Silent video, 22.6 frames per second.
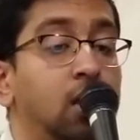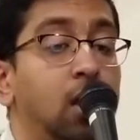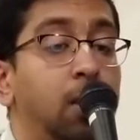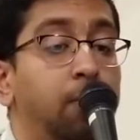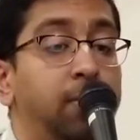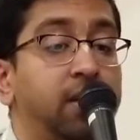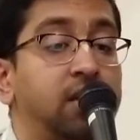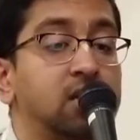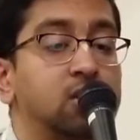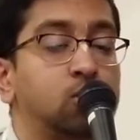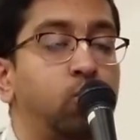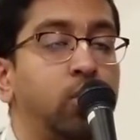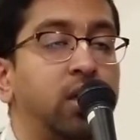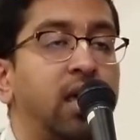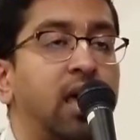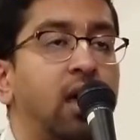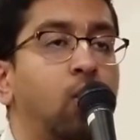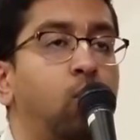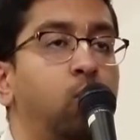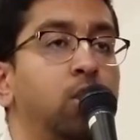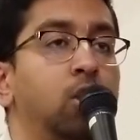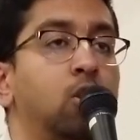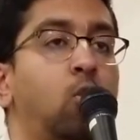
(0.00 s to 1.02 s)
Because
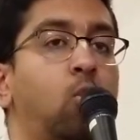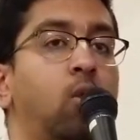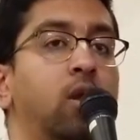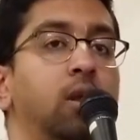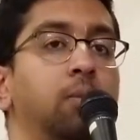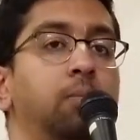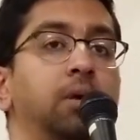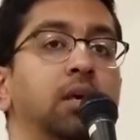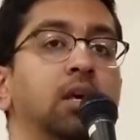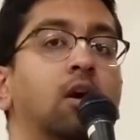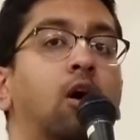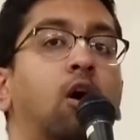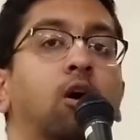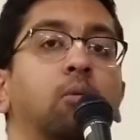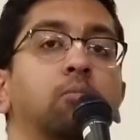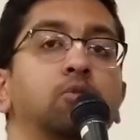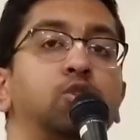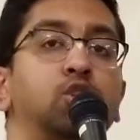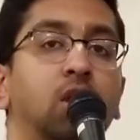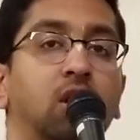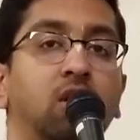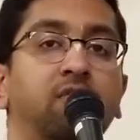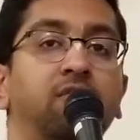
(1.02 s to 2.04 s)
we don't want to be
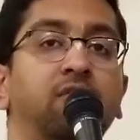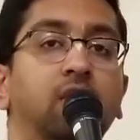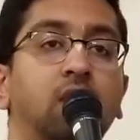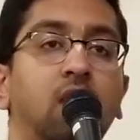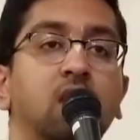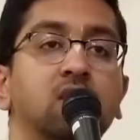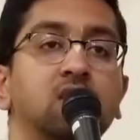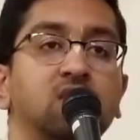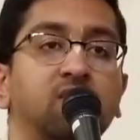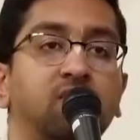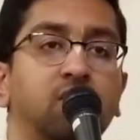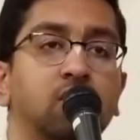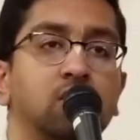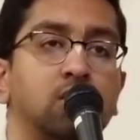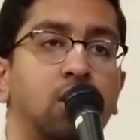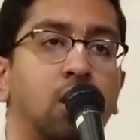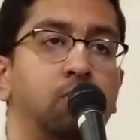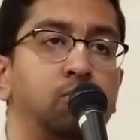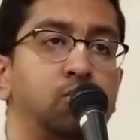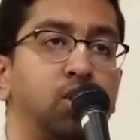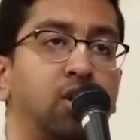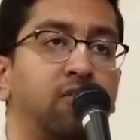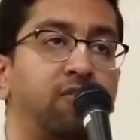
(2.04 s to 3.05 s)
armchair philosophers.
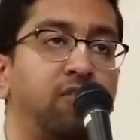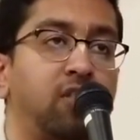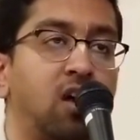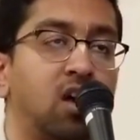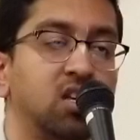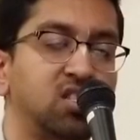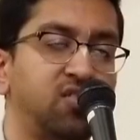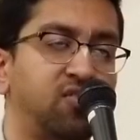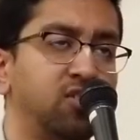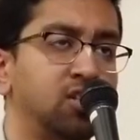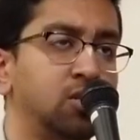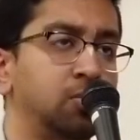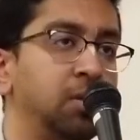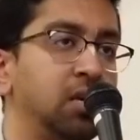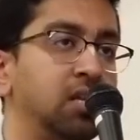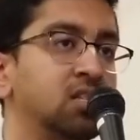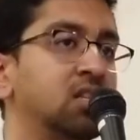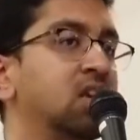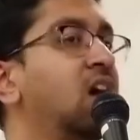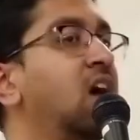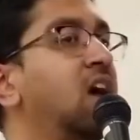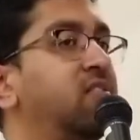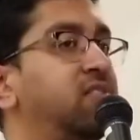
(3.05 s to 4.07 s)
Armchair philosophers means
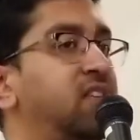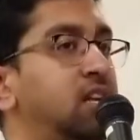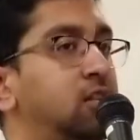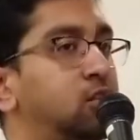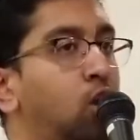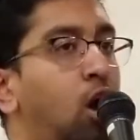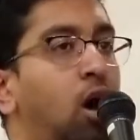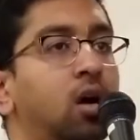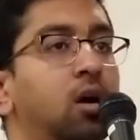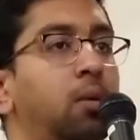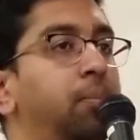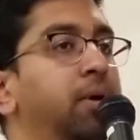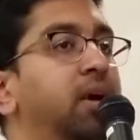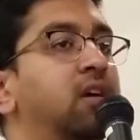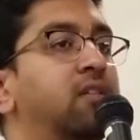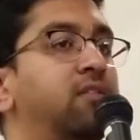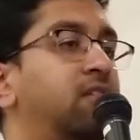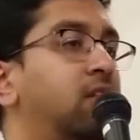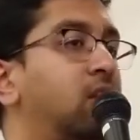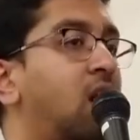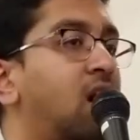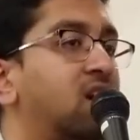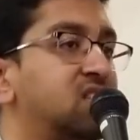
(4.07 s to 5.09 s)
they talk a big
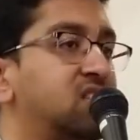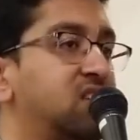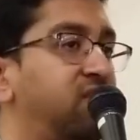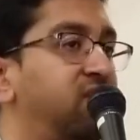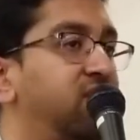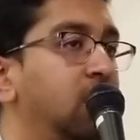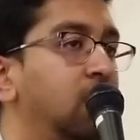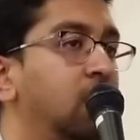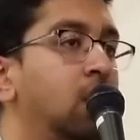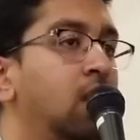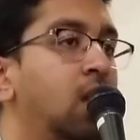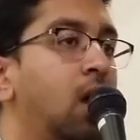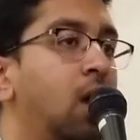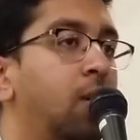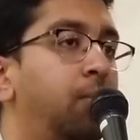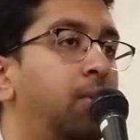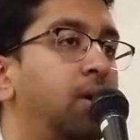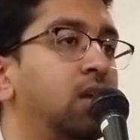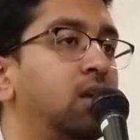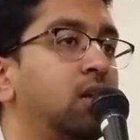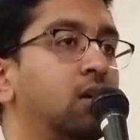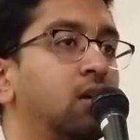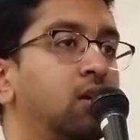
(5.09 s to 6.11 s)
philosophy,
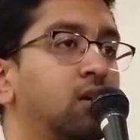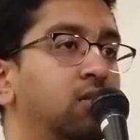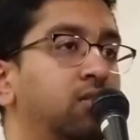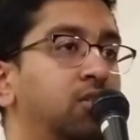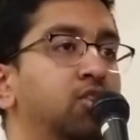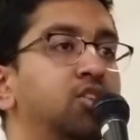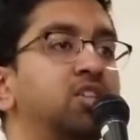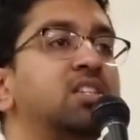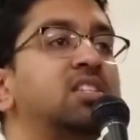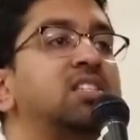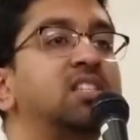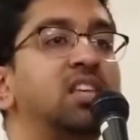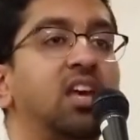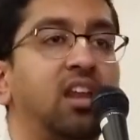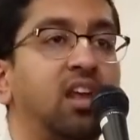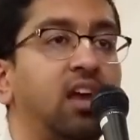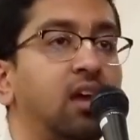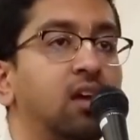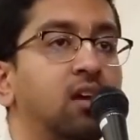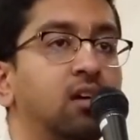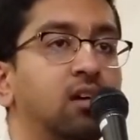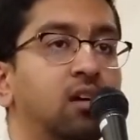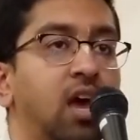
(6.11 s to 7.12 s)
but they're just
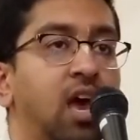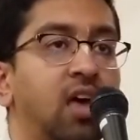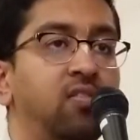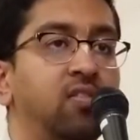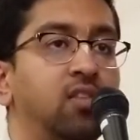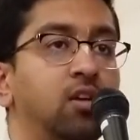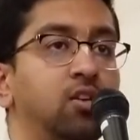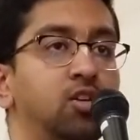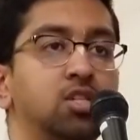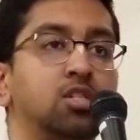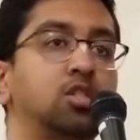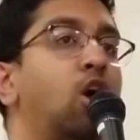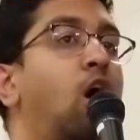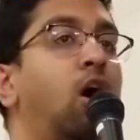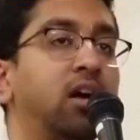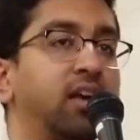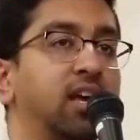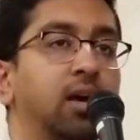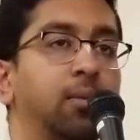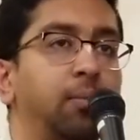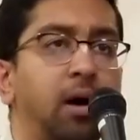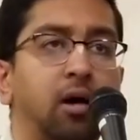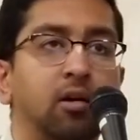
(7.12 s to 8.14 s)
sitting and they're just
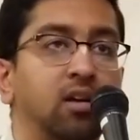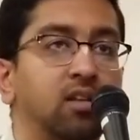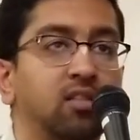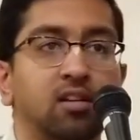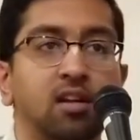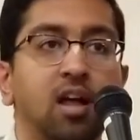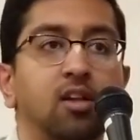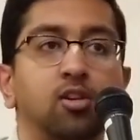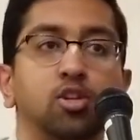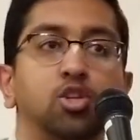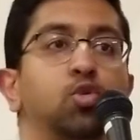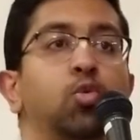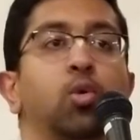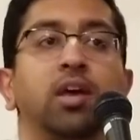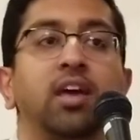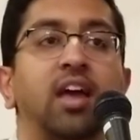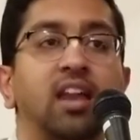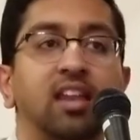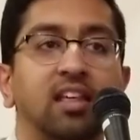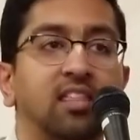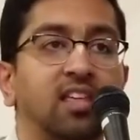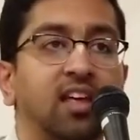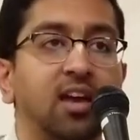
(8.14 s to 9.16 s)
talking about it. They're not doing
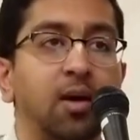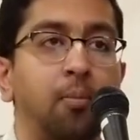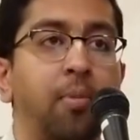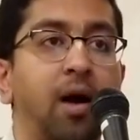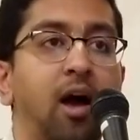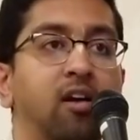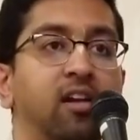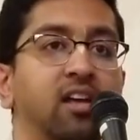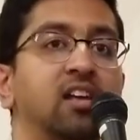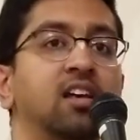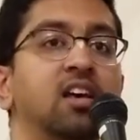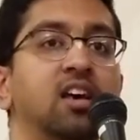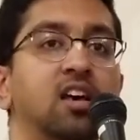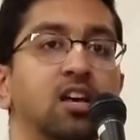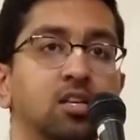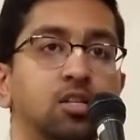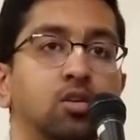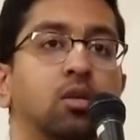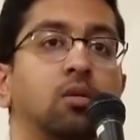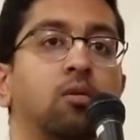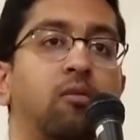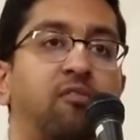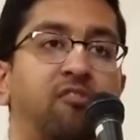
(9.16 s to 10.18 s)
anything about it.
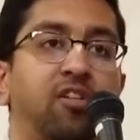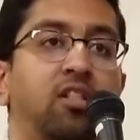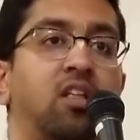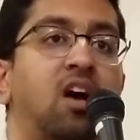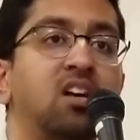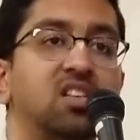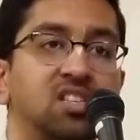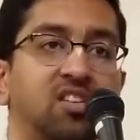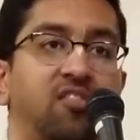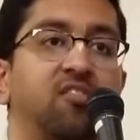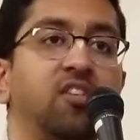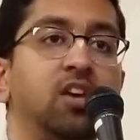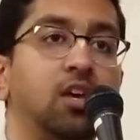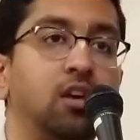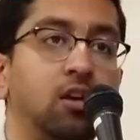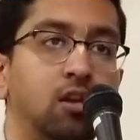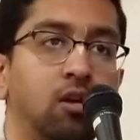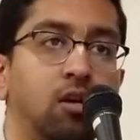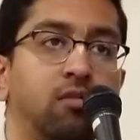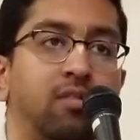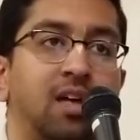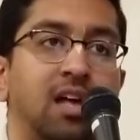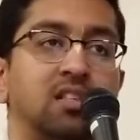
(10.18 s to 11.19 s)
So philosophy,
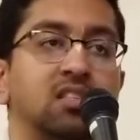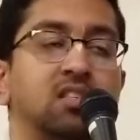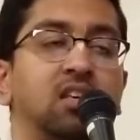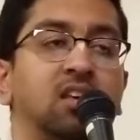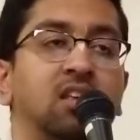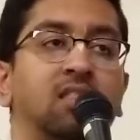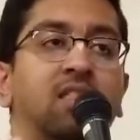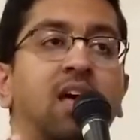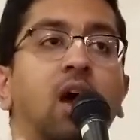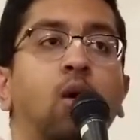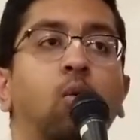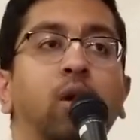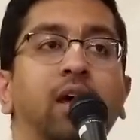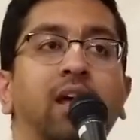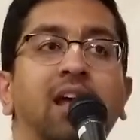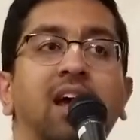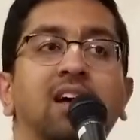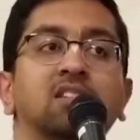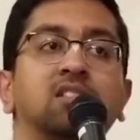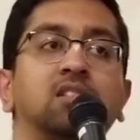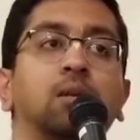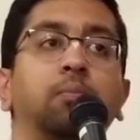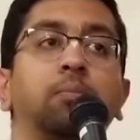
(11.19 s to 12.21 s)
that's in that way it
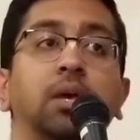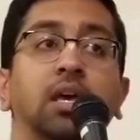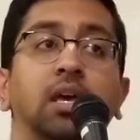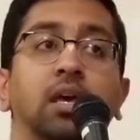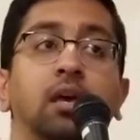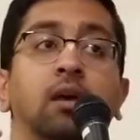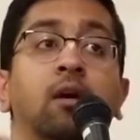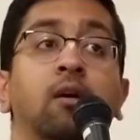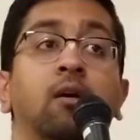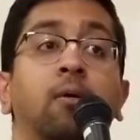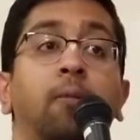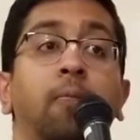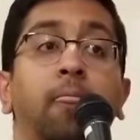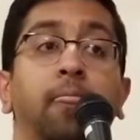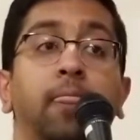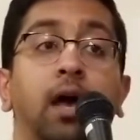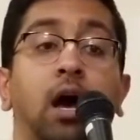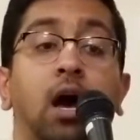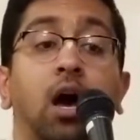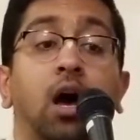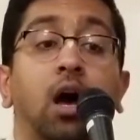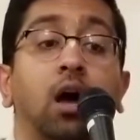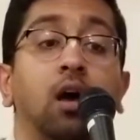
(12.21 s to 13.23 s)
has to be
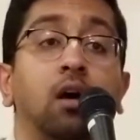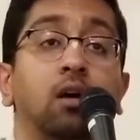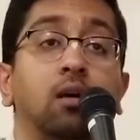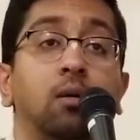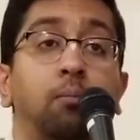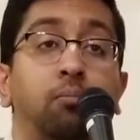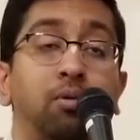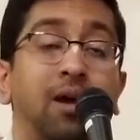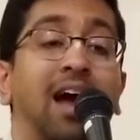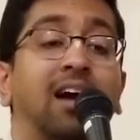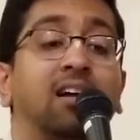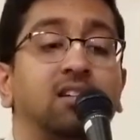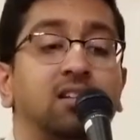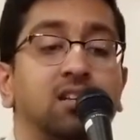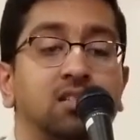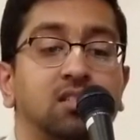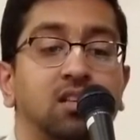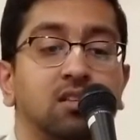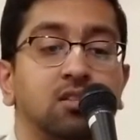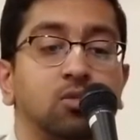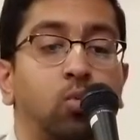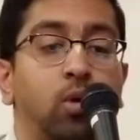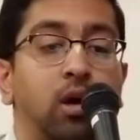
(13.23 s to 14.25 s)
practice
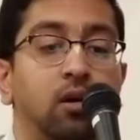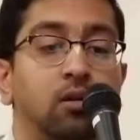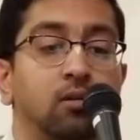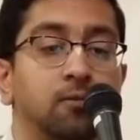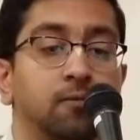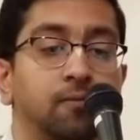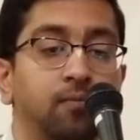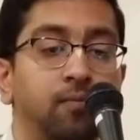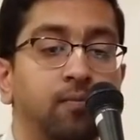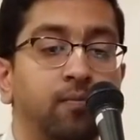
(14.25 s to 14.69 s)
as well.